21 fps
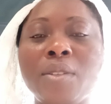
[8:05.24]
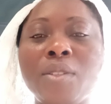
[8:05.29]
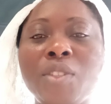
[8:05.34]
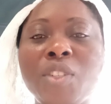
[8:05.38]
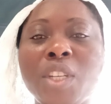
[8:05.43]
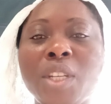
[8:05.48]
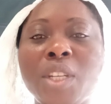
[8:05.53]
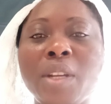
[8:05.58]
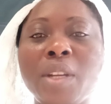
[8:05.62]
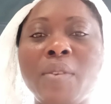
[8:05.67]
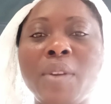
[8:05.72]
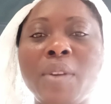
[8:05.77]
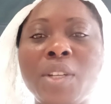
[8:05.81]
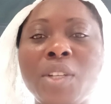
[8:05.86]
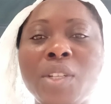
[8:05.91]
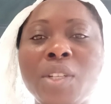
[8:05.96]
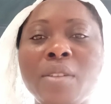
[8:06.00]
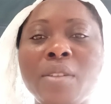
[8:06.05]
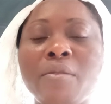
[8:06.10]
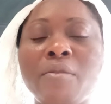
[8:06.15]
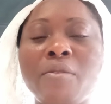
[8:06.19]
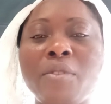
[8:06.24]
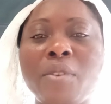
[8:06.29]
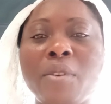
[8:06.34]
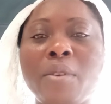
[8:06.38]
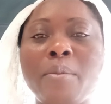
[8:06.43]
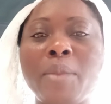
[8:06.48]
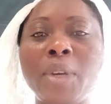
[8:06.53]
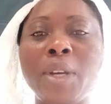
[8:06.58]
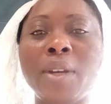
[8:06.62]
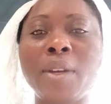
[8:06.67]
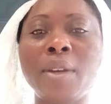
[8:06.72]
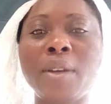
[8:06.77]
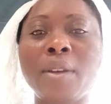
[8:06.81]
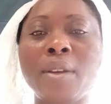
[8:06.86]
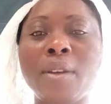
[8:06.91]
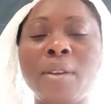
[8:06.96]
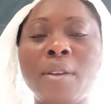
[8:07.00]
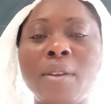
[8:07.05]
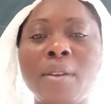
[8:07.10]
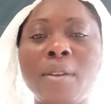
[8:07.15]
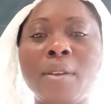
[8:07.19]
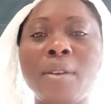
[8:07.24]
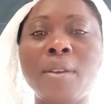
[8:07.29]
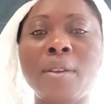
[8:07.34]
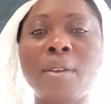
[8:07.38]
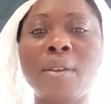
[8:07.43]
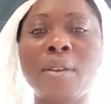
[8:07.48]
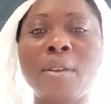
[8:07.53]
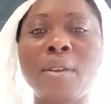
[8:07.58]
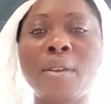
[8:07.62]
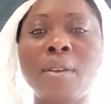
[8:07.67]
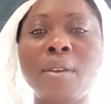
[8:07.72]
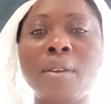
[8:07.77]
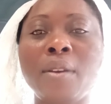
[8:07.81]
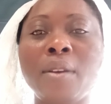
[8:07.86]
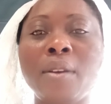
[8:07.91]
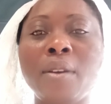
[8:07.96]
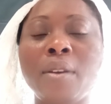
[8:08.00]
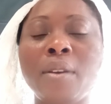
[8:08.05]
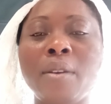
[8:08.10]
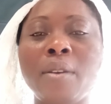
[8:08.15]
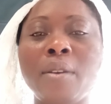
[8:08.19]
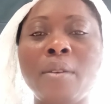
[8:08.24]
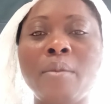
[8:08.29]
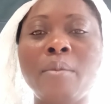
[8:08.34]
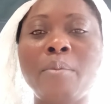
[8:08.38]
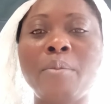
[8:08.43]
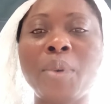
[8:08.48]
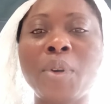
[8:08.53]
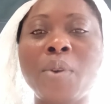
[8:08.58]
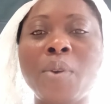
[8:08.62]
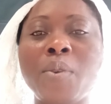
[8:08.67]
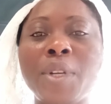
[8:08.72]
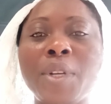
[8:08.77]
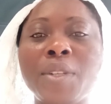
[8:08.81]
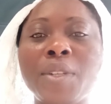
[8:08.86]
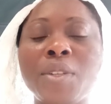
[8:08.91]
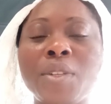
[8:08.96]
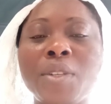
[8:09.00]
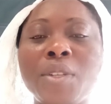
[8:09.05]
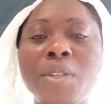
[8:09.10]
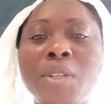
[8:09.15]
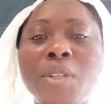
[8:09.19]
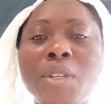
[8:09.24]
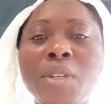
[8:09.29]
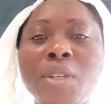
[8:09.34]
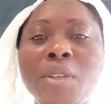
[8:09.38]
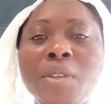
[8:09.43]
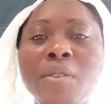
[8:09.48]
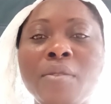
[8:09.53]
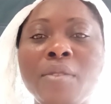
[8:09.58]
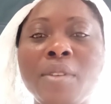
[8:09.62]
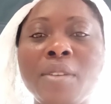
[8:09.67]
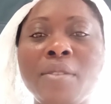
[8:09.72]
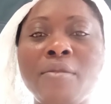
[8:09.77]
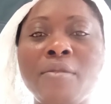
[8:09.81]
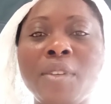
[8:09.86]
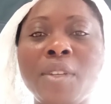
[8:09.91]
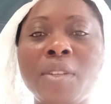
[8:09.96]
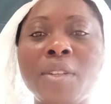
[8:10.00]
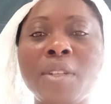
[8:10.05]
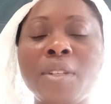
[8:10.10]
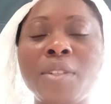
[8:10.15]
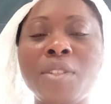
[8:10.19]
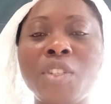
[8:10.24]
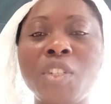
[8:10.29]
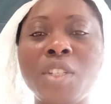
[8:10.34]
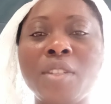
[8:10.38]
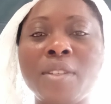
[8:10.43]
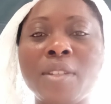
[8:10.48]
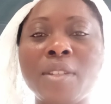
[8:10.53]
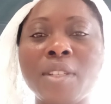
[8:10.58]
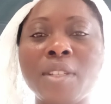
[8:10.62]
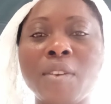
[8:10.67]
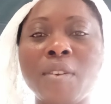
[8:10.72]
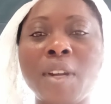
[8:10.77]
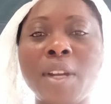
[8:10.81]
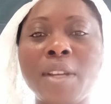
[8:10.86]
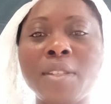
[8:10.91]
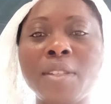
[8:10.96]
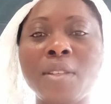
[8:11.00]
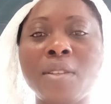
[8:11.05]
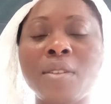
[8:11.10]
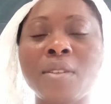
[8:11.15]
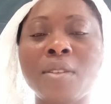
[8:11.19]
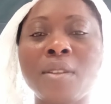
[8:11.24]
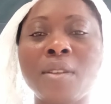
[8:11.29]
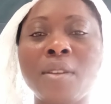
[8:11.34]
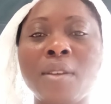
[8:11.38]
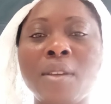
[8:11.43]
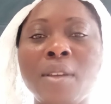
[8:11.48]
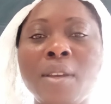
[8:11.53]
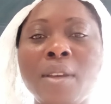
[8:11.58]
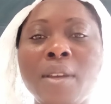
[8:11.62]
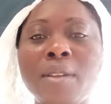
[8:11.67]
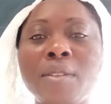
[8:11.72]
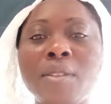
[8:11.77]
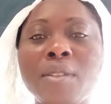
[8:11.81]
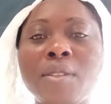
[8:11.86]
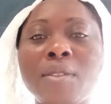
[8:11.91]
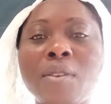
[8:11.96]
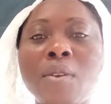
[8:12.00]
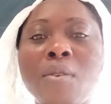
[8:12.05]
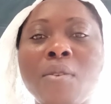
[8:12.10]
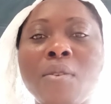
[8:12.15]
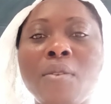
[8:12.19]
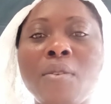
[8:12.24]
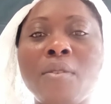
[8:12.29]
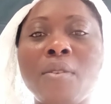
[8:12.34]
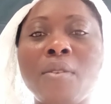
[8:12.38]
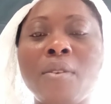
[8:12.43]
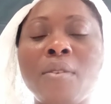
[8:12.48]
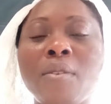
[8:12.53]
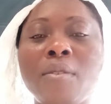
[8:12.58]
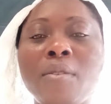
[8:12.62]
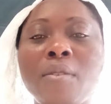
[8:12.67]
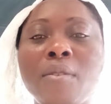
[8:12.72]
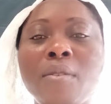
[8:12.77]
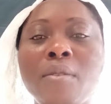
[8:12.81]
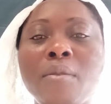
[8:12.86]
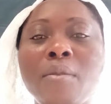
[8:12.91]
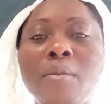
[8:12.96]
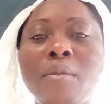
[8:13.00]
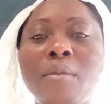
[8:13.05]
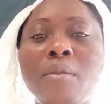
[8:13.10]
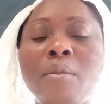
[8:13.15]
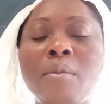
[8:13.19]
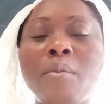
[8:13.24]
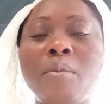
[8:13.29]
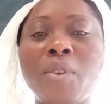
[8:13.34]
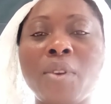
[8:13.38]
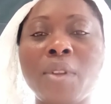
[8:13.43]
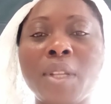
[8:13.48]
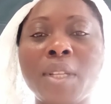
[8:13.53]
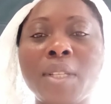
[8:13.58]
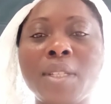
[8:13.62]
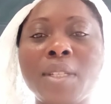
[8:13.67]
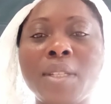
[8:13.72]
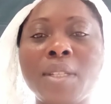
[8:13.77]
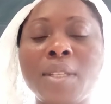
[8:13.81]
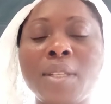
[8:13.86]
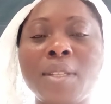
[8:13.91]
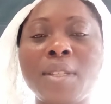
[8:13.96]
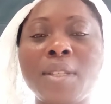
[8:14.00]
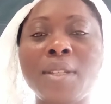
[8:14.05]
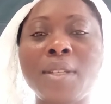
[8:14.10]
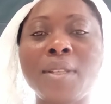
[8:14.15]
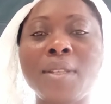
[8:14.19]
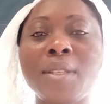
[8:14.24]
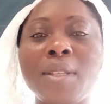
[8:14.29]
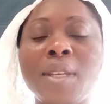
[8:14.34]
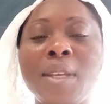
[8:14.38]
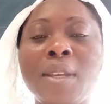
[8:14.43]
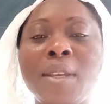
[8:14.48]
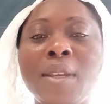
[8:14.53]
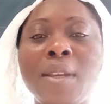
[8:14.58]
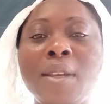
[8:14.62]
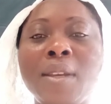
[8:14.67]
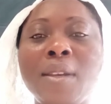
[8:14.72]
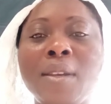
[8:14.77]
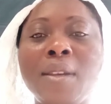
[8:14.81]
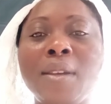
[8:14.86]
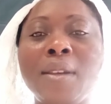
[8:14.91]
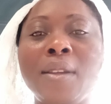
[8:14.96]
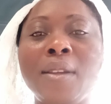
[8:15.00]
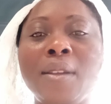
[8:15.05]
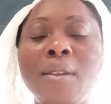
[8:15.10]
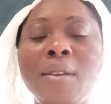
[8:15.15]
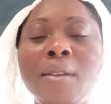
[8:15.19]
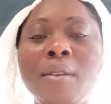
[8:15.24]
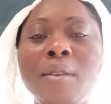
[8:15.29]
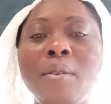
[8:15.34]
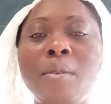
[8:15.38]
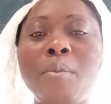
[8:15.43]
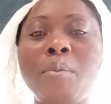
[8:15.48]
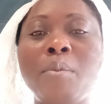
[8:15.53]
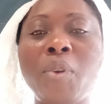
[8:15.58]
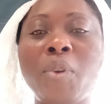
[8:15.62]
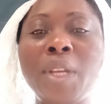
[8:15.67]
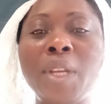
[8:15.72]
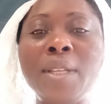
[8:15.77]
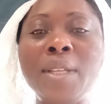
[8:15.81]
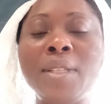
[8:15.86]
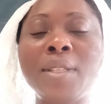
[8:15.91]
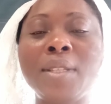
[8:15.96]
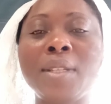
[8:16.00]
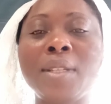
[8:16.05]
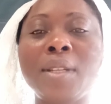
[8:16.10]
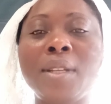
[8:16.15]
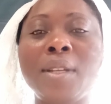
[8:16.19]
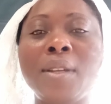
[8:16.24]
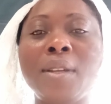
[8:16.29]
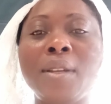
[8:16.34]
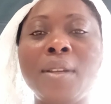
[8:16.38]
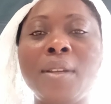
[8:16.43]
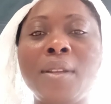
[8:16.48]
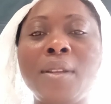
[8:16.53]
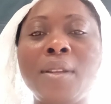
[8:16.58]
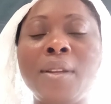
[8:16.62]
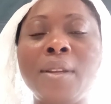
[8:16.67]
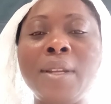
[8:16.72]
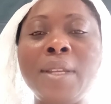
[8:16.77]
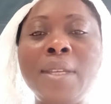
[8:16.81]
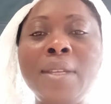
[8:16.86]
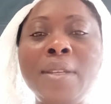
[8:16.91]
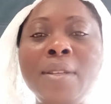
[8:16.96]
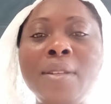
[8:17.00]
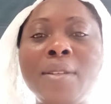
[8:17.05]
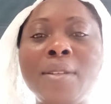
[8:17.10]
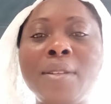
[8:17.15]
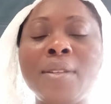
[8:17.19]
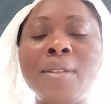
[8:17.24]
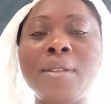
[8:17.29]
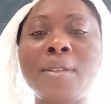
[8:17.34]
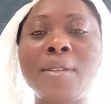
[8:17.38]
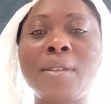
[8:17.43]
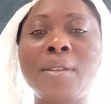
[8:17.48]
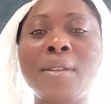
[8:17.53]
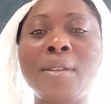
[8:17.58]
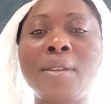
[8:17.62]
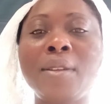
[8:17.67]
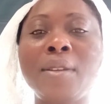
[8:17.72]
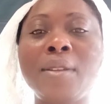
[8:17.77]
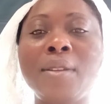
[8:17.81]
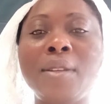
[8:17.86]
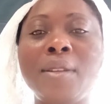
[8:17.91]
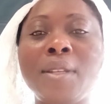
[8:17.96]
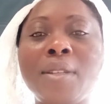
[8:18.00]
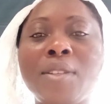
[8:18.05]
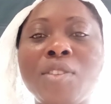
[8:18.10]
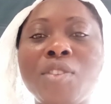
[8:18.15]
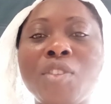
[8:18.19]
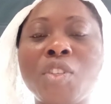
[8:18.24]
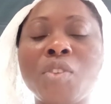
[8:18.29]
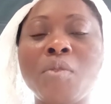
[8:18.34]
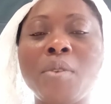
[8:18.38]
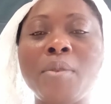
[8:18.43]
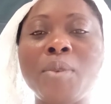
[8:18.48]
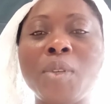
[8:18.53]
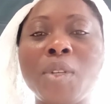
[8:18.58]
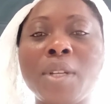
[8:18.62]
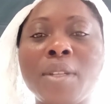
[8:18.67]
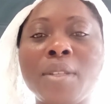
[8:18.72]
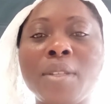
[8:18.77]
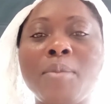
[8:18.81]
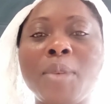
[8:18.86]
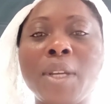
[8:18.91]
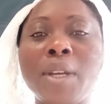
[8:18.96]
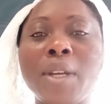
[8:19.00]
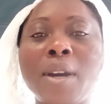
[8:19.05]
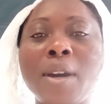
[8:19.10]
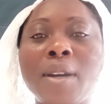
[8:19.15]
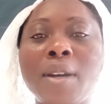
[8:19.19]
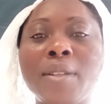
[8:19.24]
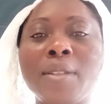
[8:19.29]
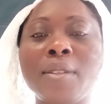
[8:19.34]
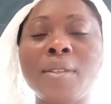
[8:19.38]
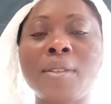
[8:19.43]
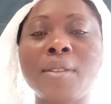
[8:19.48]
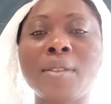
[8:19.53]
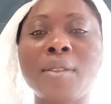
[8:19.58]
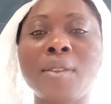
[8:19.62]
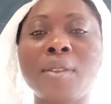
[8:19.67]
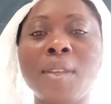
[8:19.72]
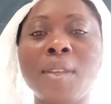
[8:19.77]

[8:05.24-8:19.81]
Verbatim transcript: generation from uh, uh, Boaz to David and Jesus Christ. And so, brothers and sisters, Please read these scriptures because